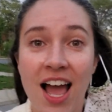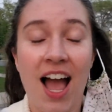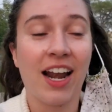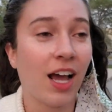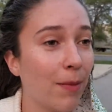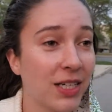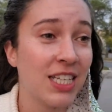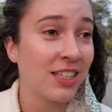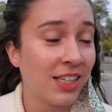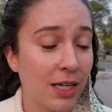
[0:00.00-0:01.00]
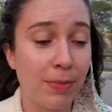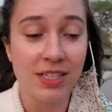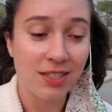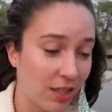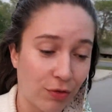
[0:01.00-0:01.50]
And I got my teeth cleaned
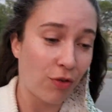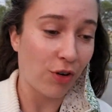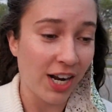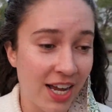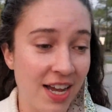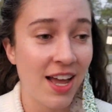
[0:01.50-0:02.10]
basically for free,